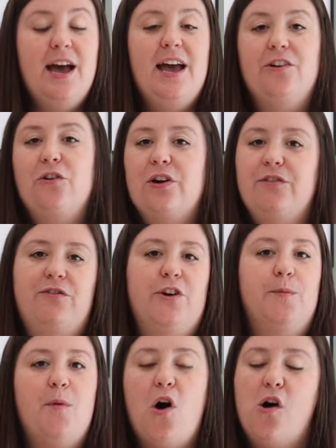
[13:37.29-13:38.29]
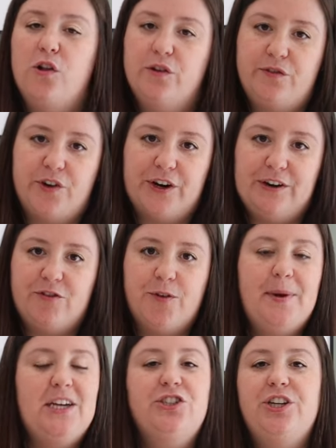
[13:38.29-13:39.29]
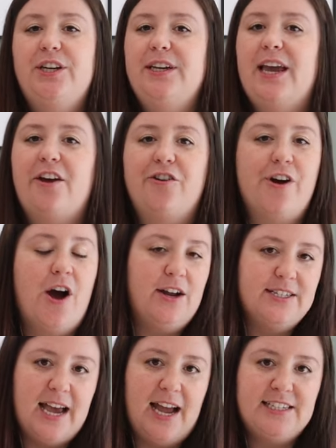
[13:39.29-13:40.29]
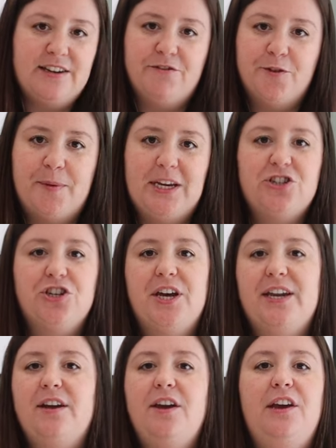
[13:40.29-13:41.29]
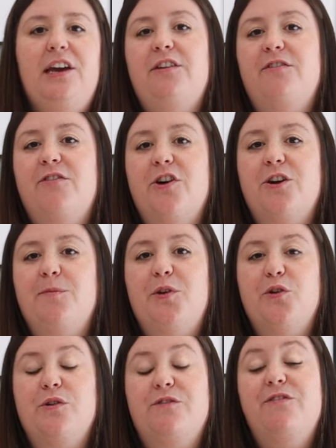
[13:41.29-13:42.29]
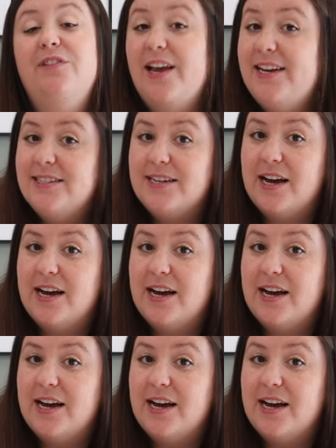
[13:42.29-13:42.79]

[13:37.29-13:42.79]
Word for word: It'll confirm all of your information, get your contact information, confirm your flight